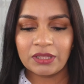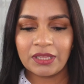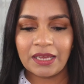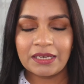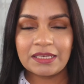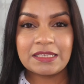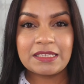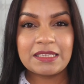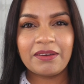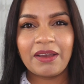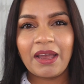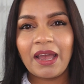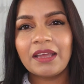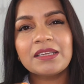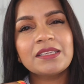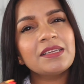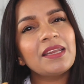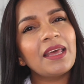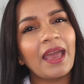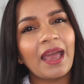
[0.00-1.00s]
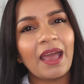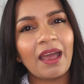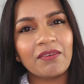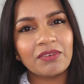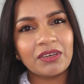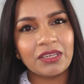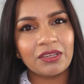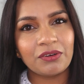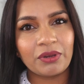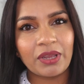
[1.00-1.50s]
that did I have
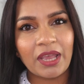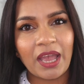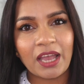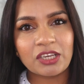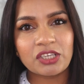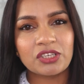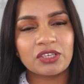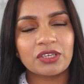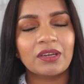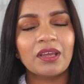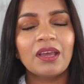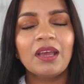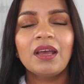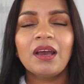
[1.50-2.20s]
any reaction